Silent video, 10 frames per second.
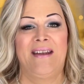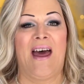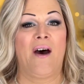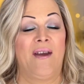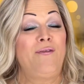
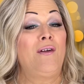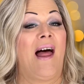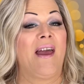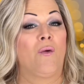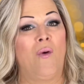Now, if you
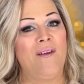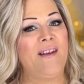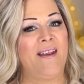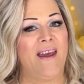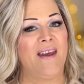like
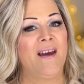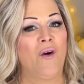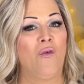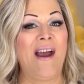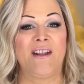Wavy Day,
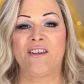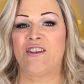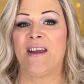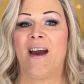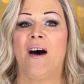why not
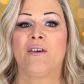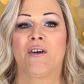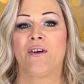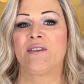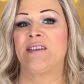check out
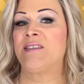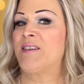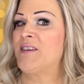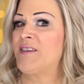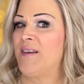her
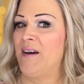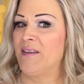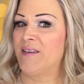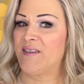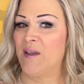sister
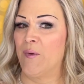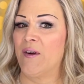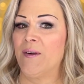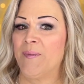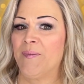style
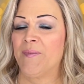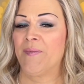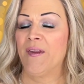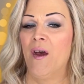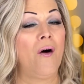Simmer,
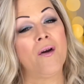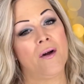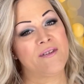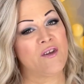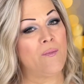or
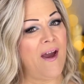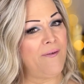also my